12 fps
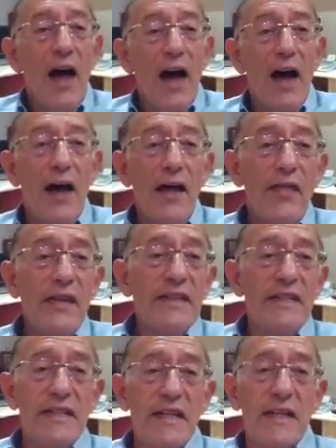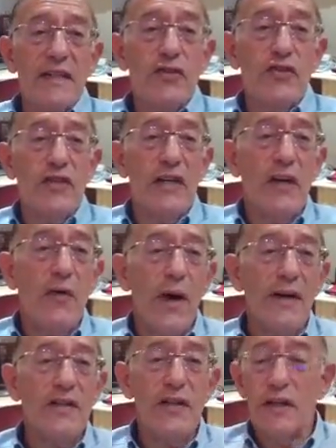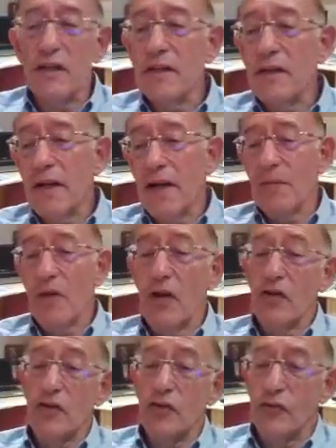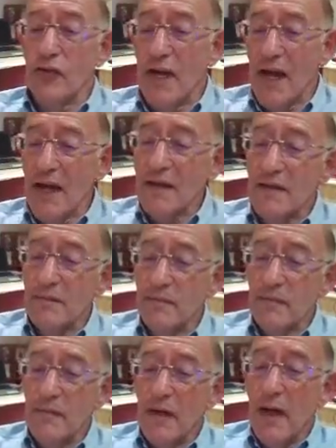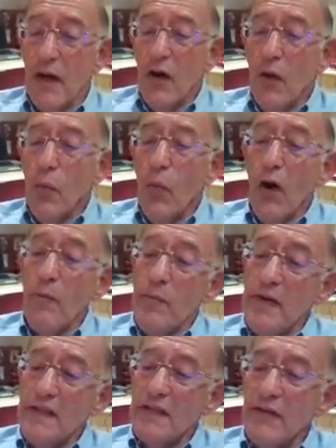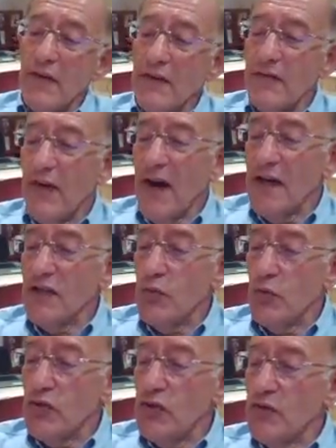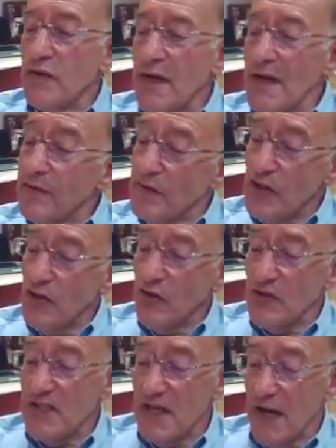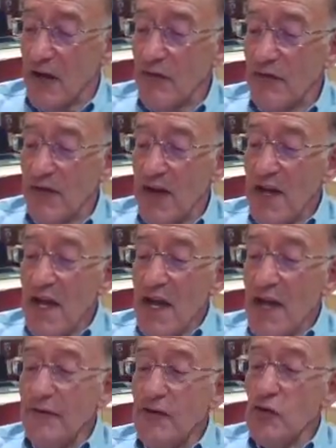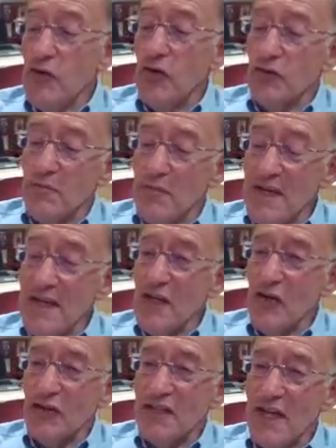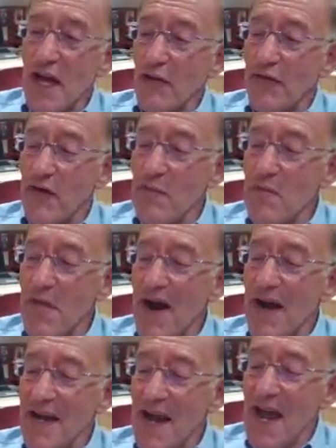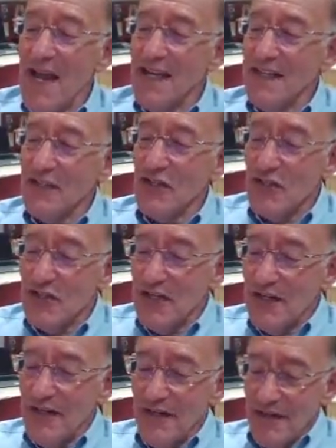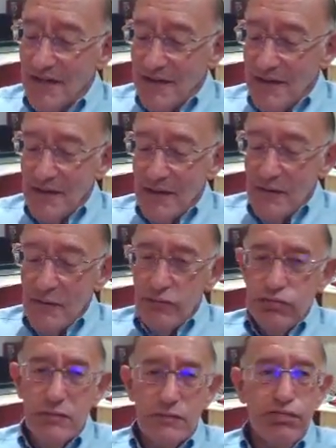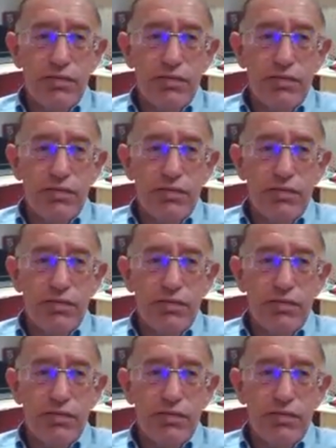This is an interesting question that I'm going to look at. What piece of advice would you give to yourself if you could meet yourself at my age? Whew.